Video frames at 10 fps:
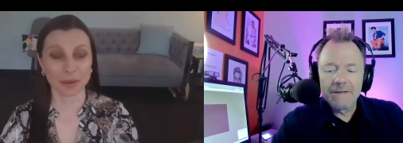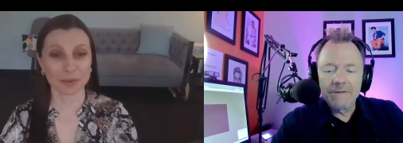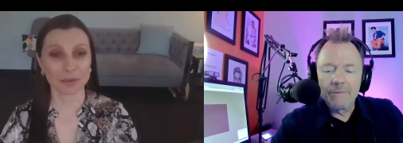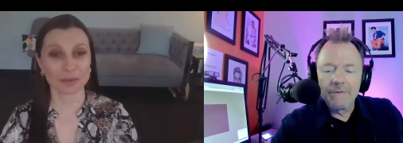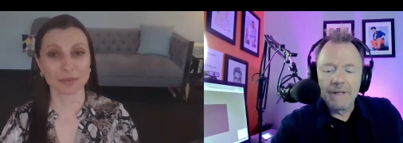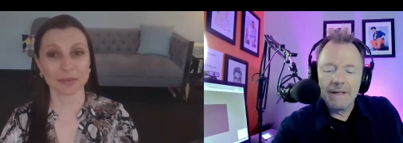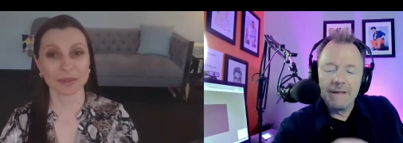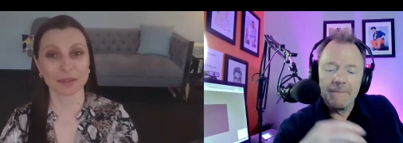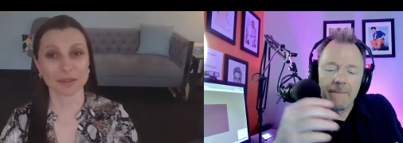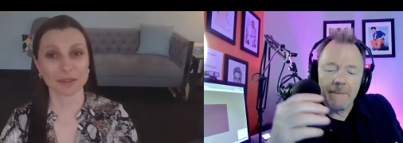Speaker 1: So
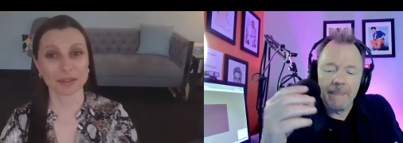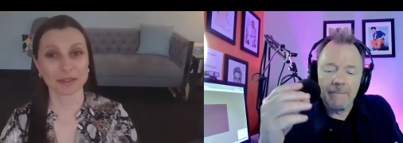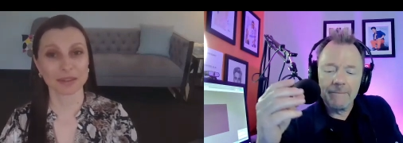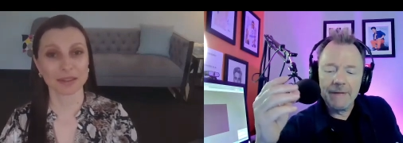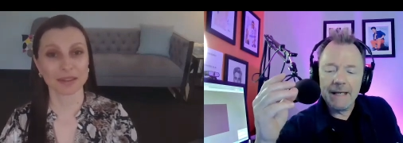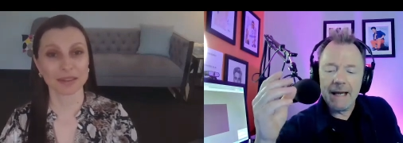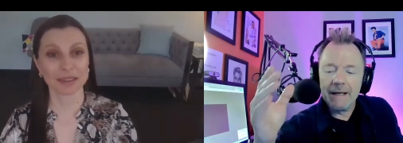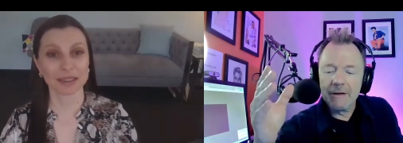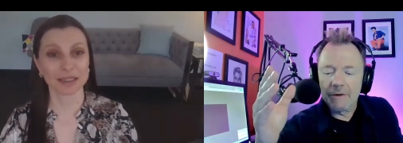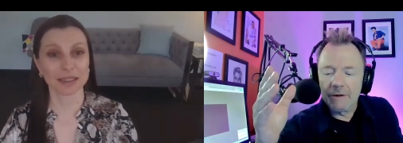the the
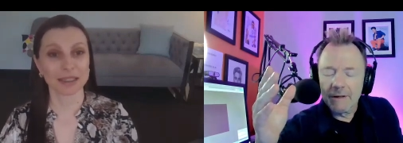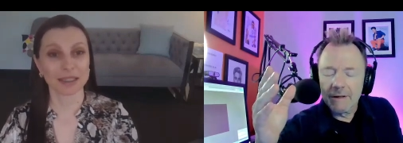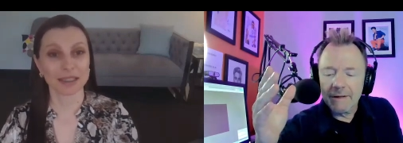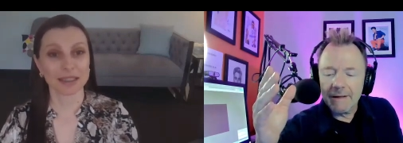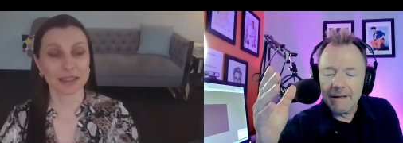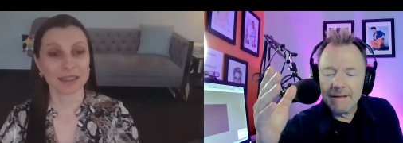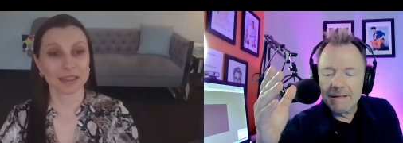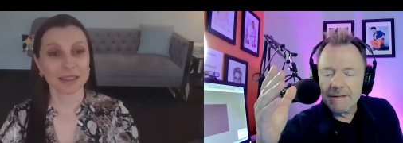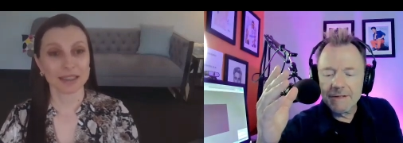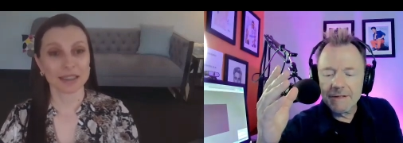anger is
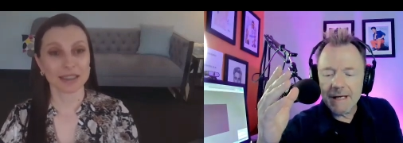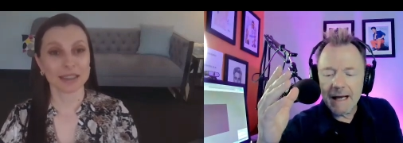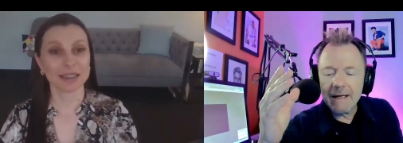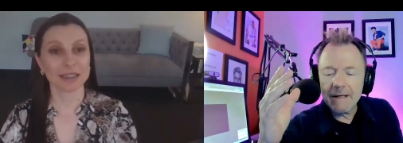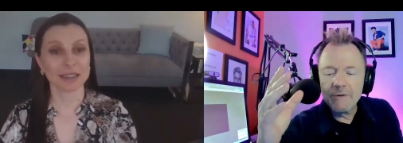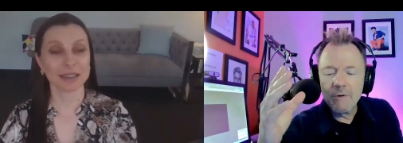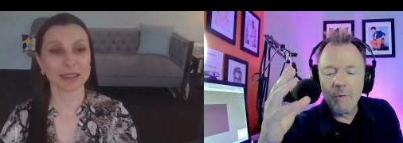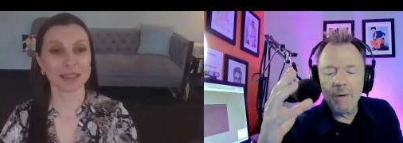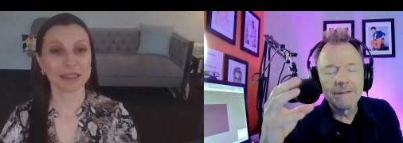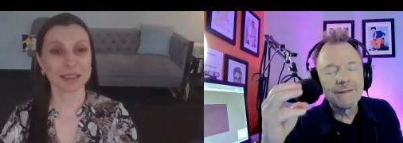it? How do you
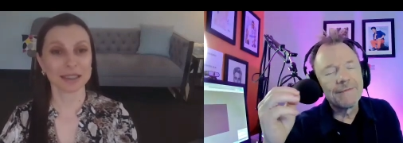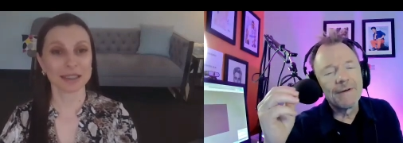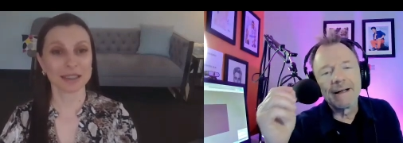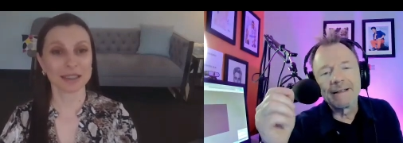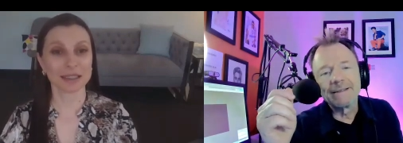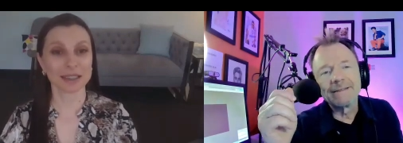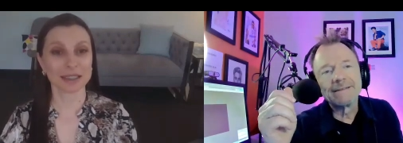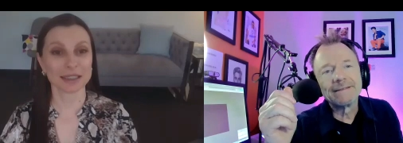quantify it?